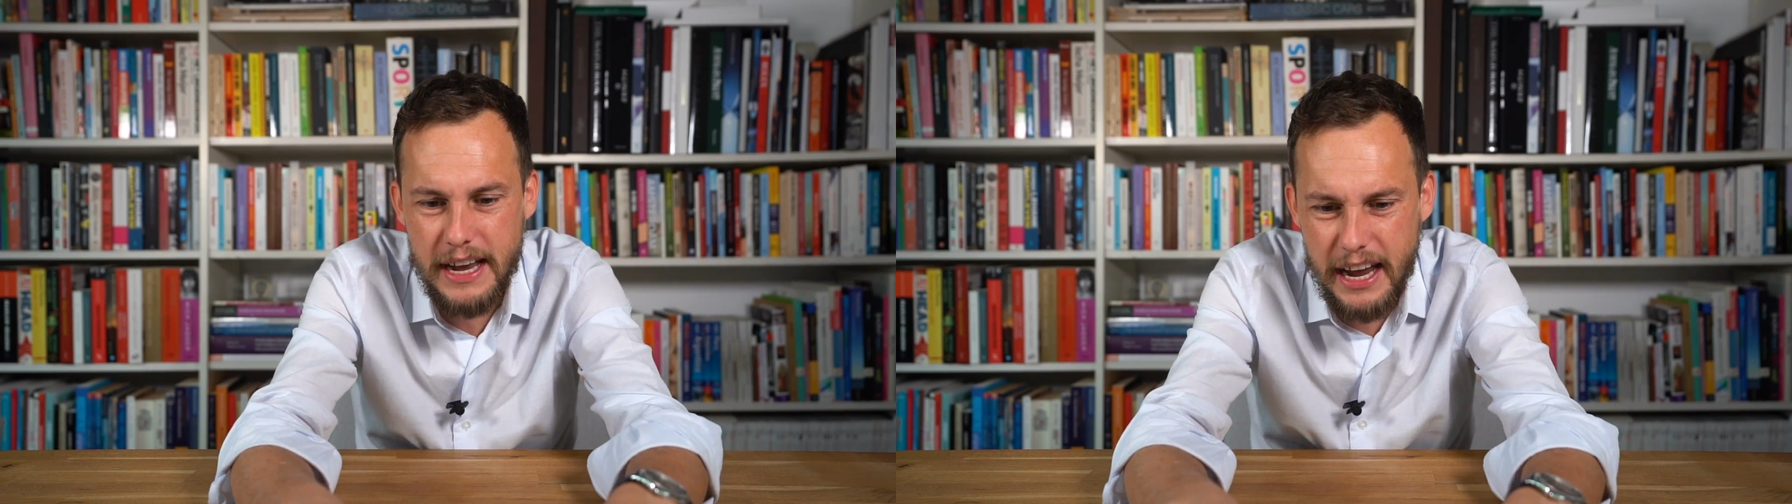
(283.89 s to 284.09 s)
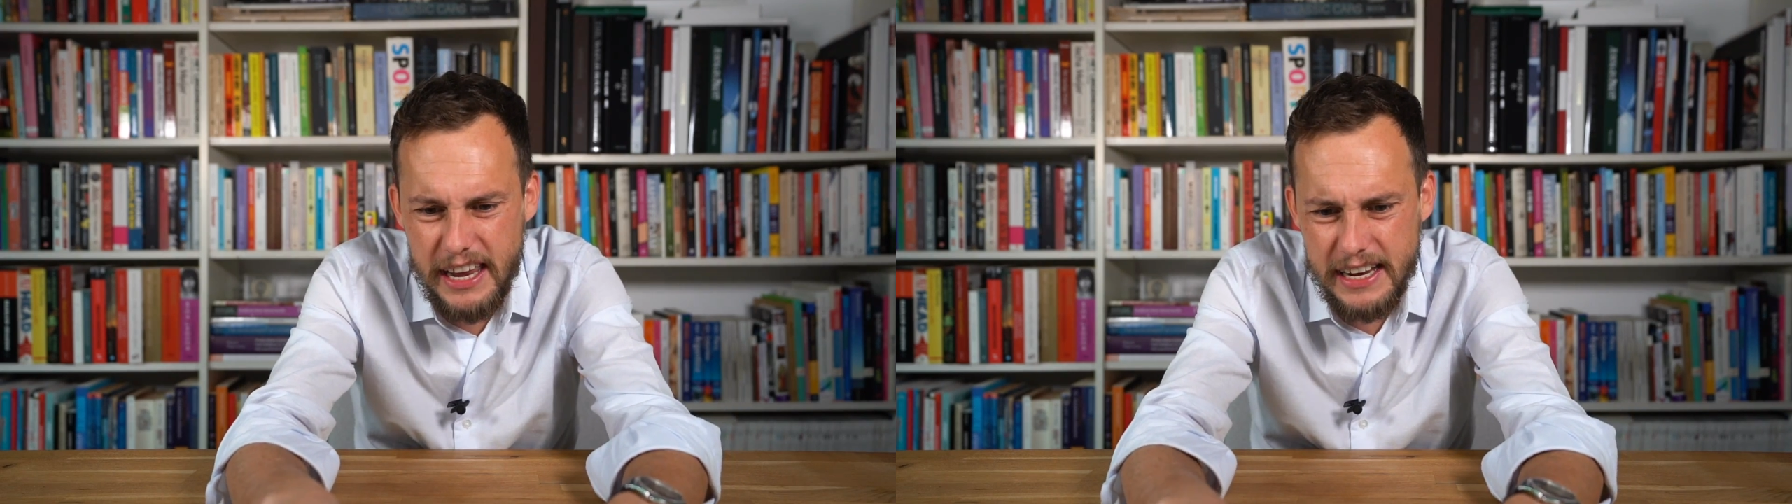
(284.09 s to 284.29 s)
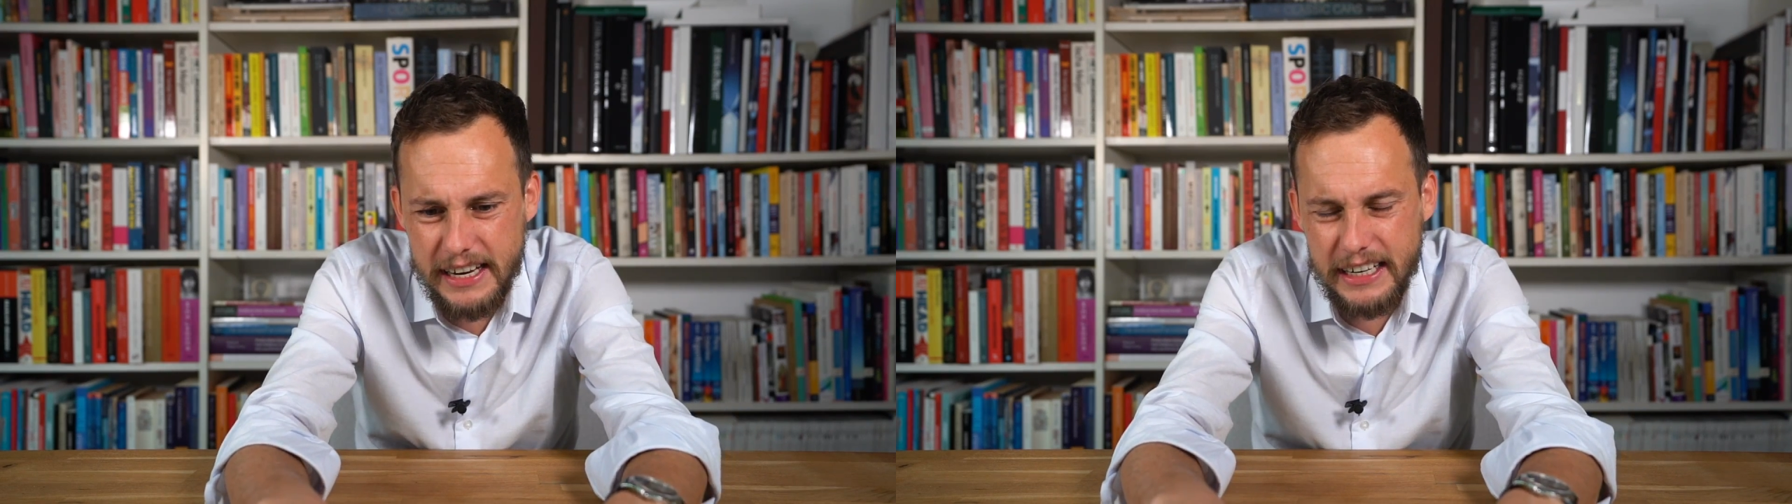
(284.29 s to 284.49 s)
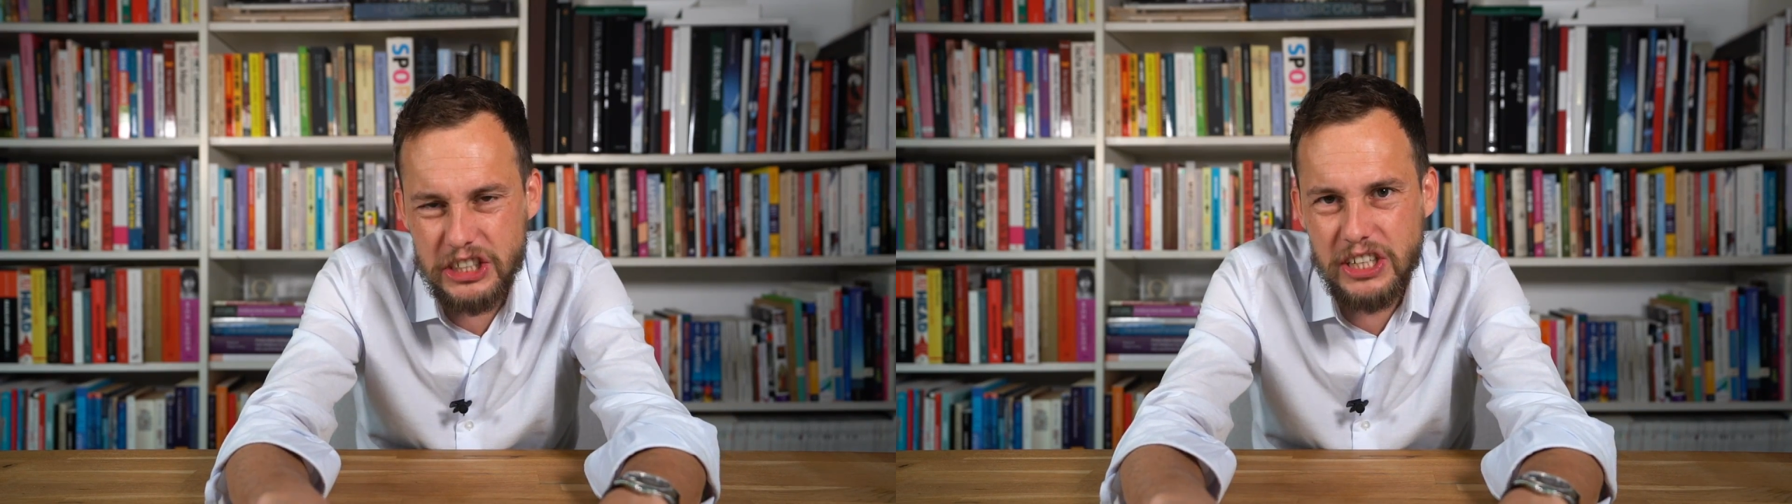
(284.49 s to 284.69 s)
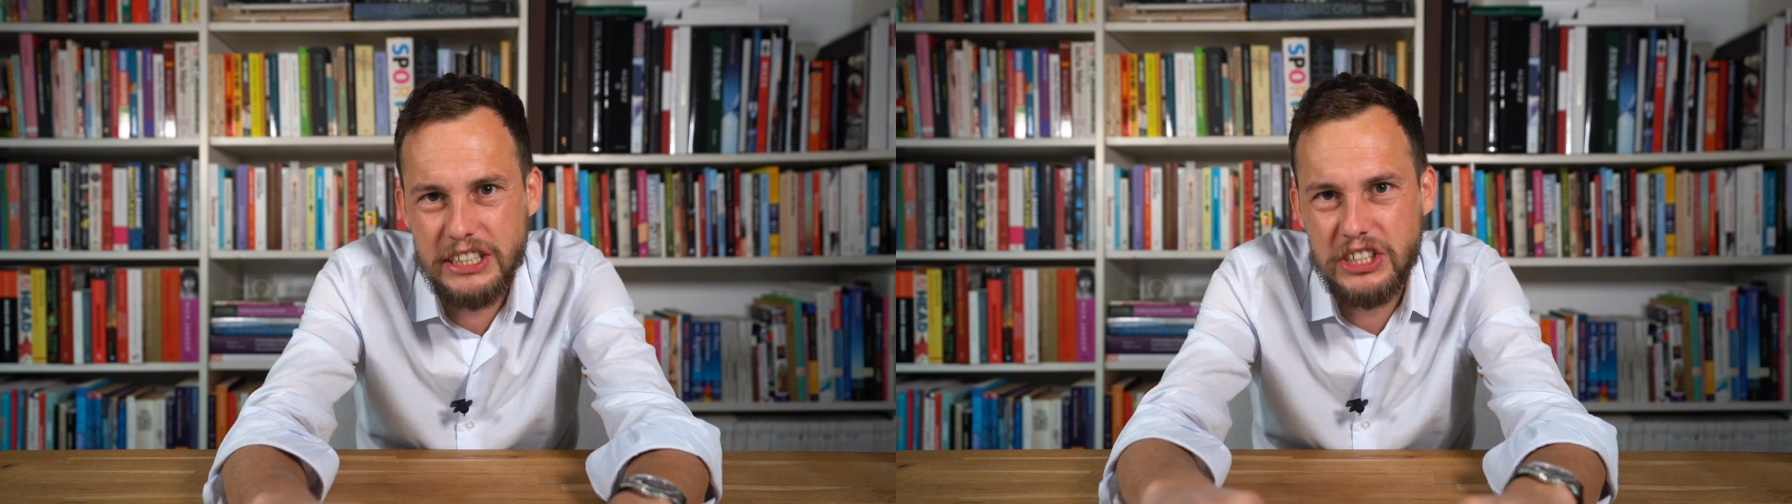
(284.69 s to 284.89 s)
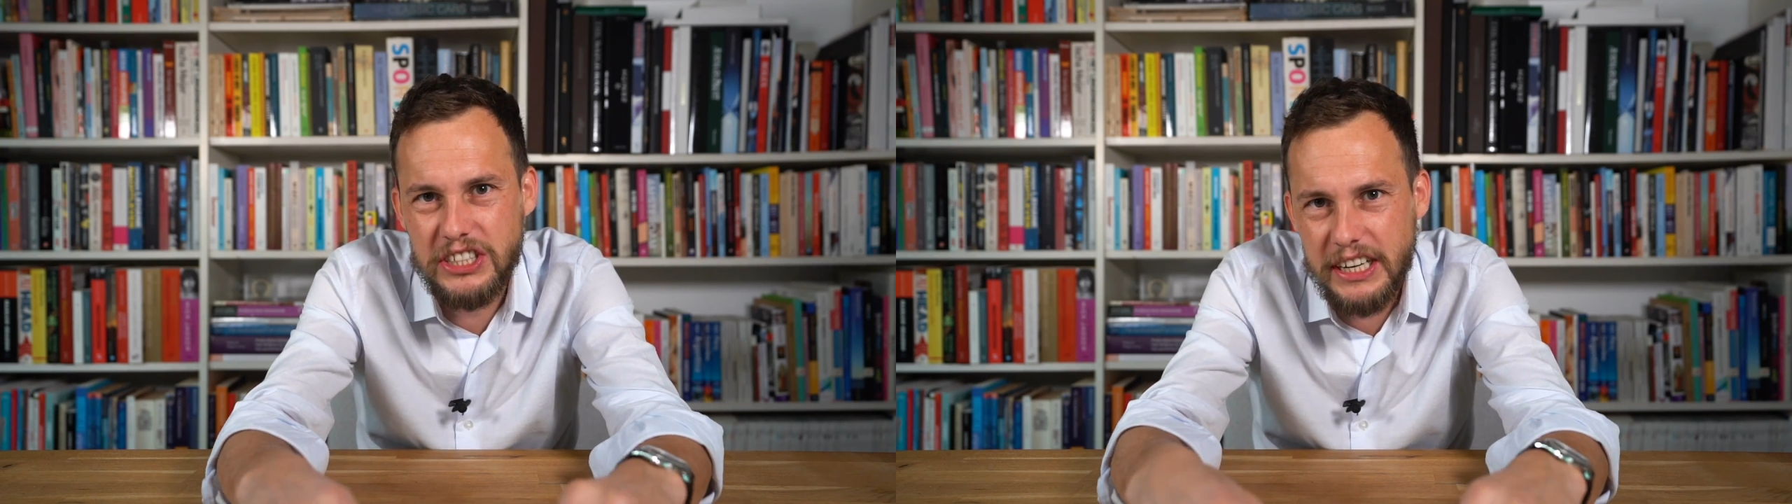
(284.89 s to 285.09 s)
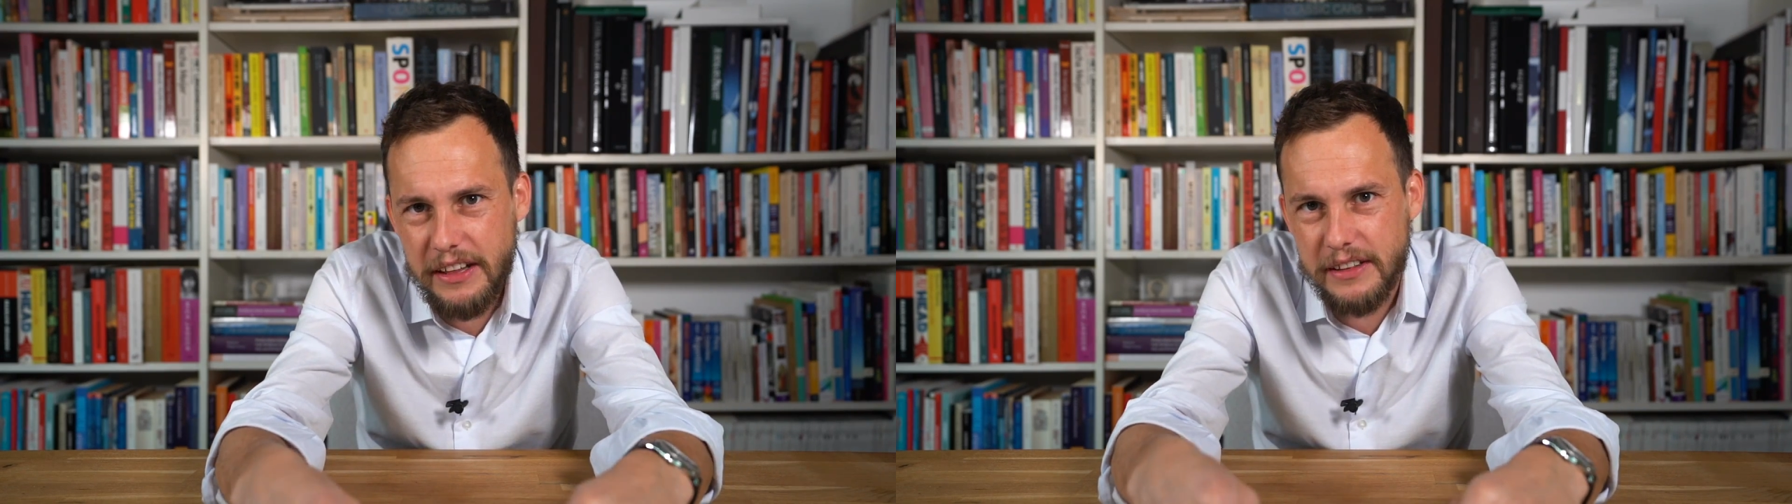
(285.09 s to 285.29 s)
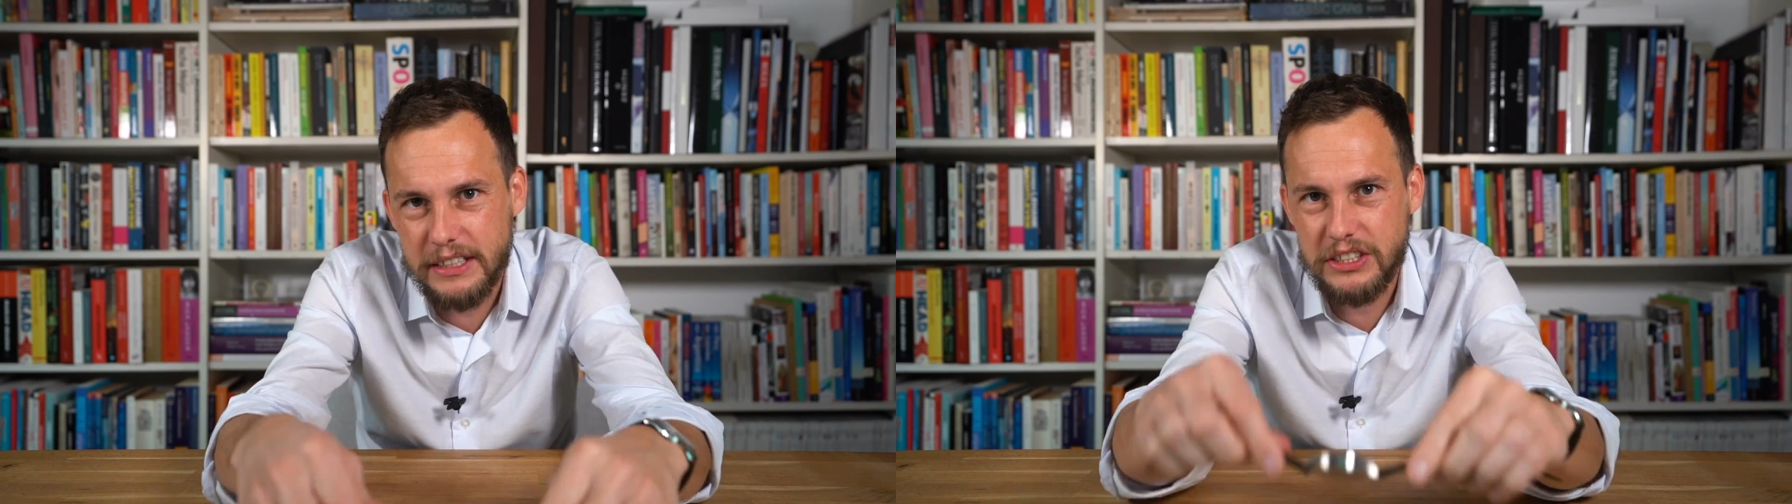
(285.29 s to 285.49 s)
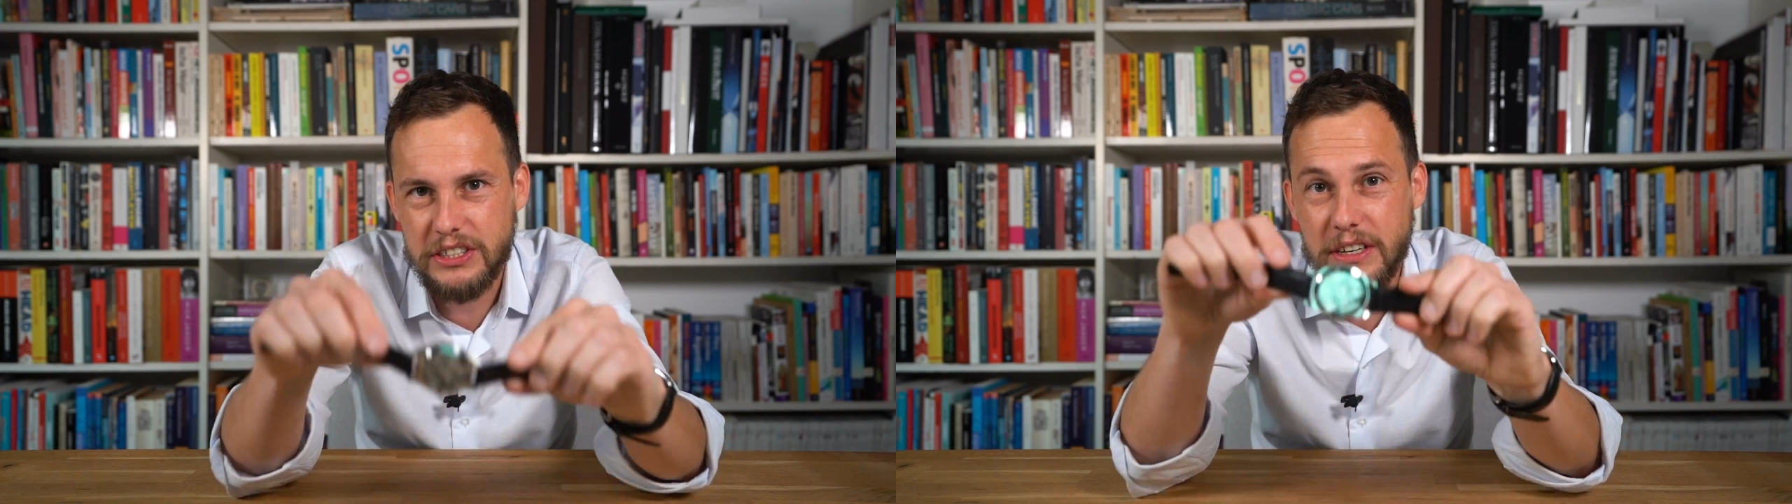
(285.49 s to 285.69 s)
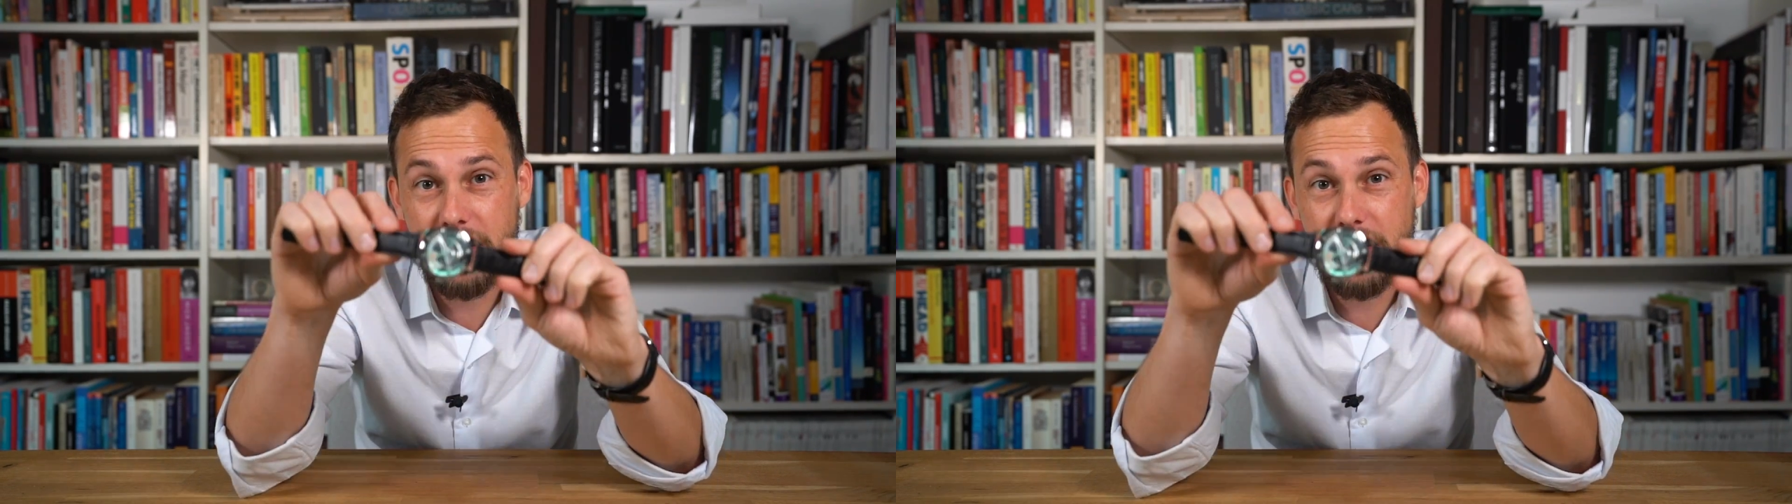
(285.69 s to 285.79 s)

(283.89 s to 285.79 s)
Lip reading: and you can actually see this